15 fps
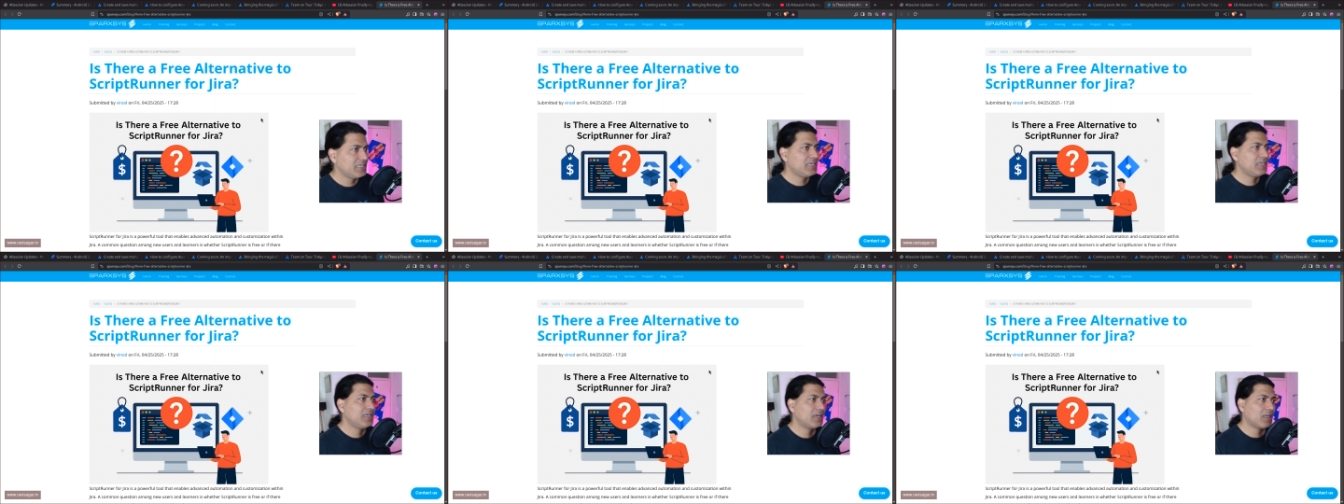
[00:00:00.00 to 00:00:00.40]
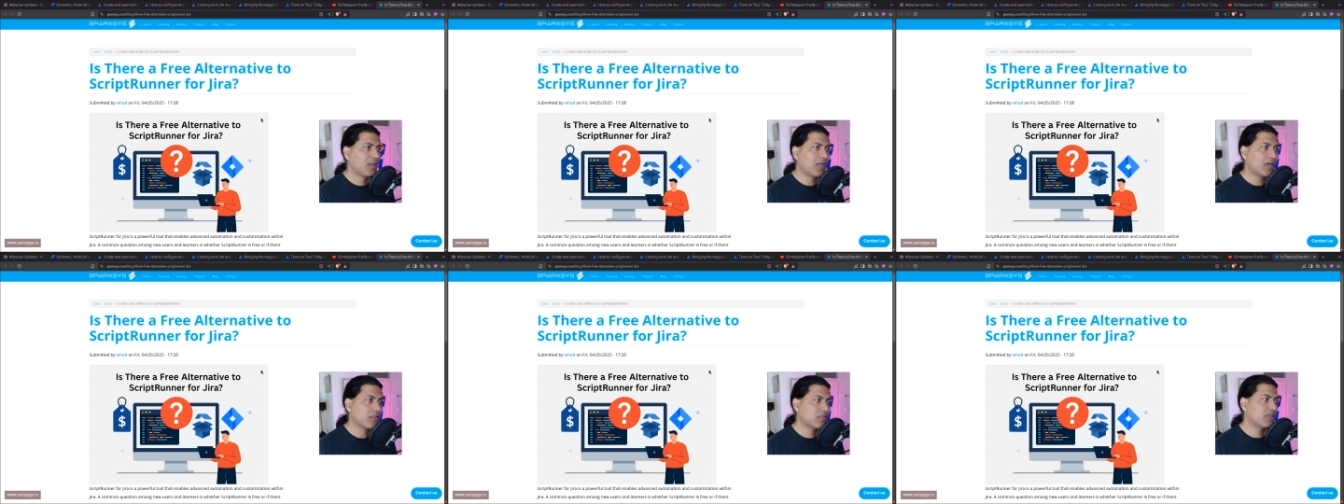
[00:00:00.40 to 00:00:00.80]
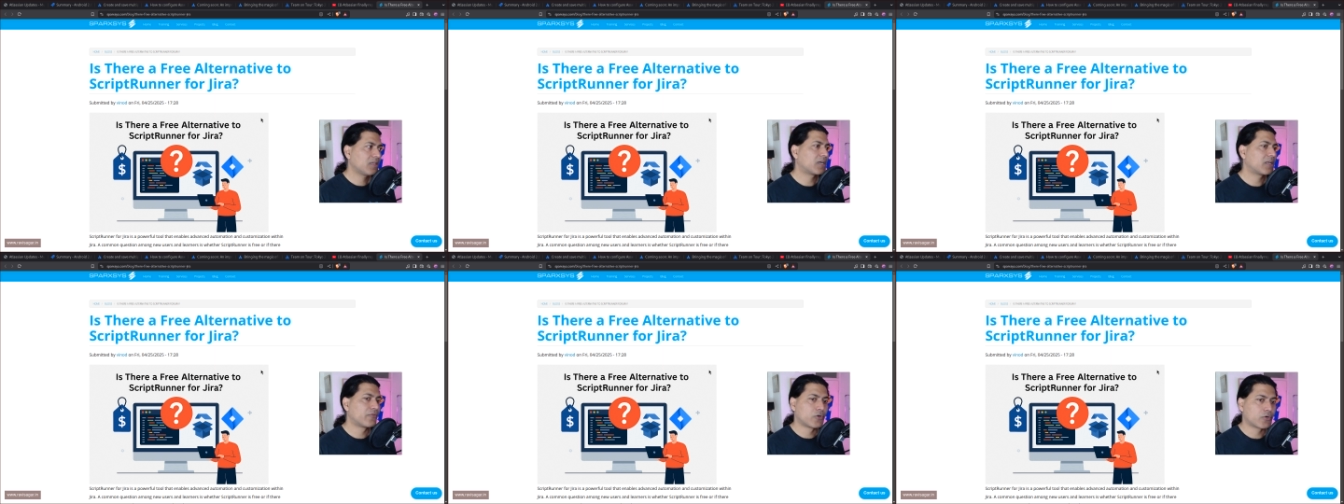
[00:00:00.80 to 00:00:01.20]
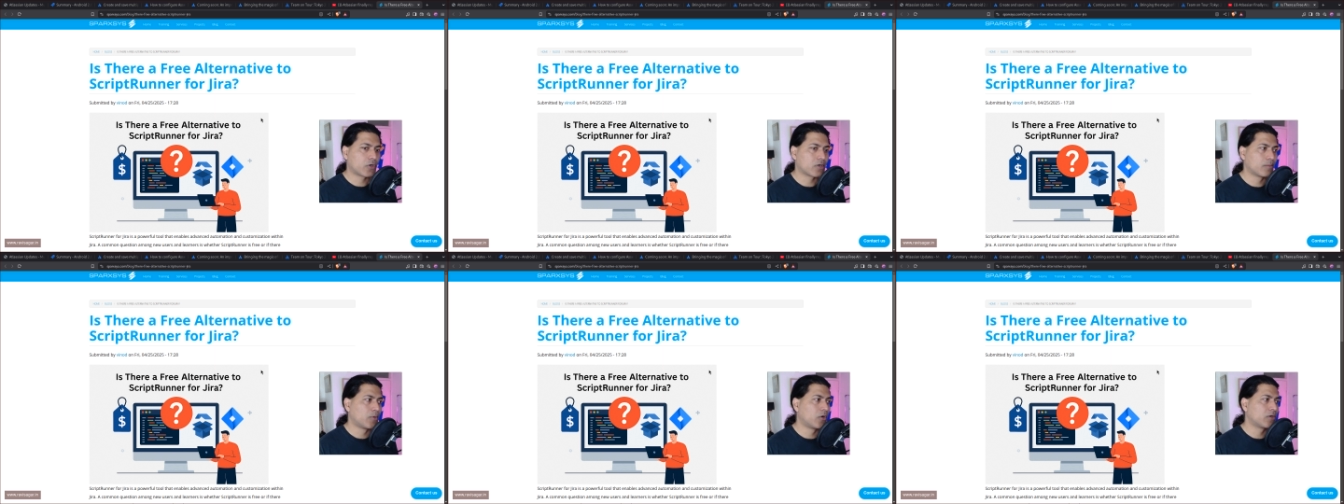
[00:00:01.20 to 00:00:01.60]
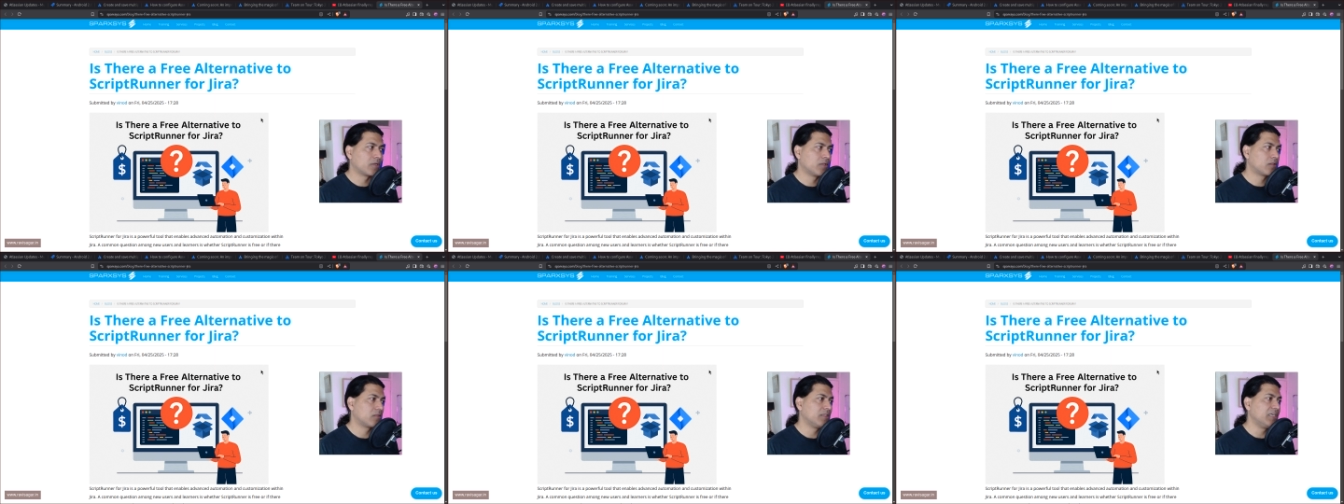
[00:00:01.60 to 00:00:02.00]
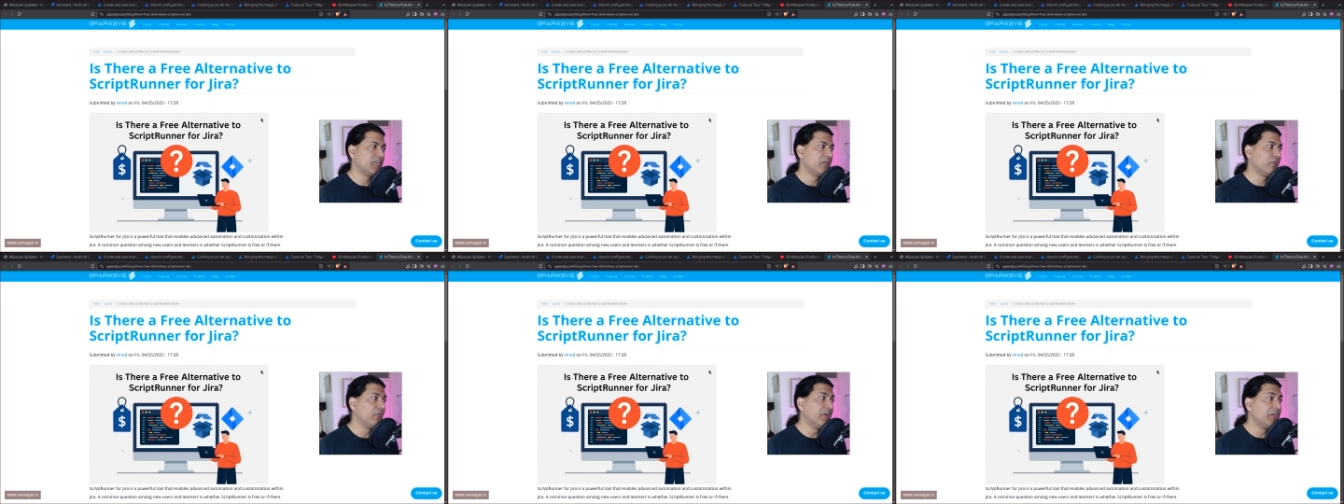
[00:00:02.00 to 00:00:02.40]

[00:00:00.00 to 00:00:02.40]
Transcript: The last thing that I want to talk about is the